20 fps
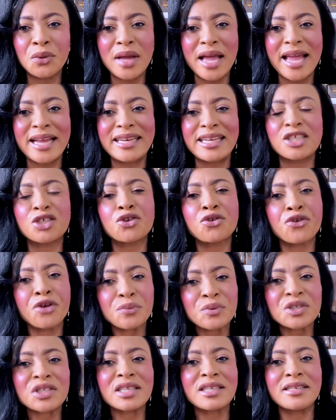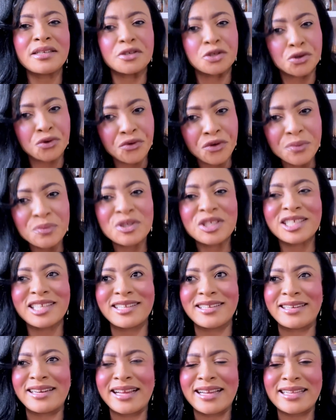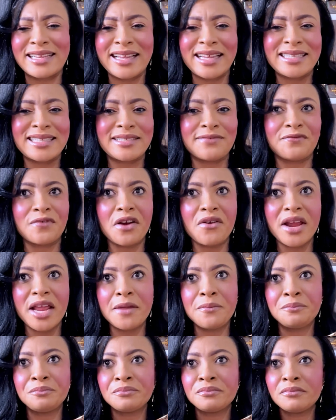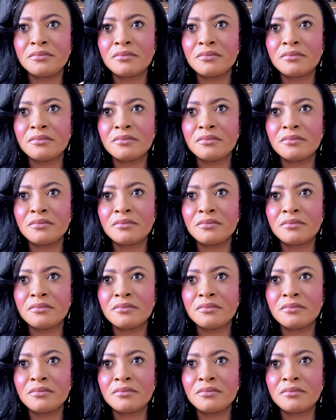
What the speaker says: a description. It's very,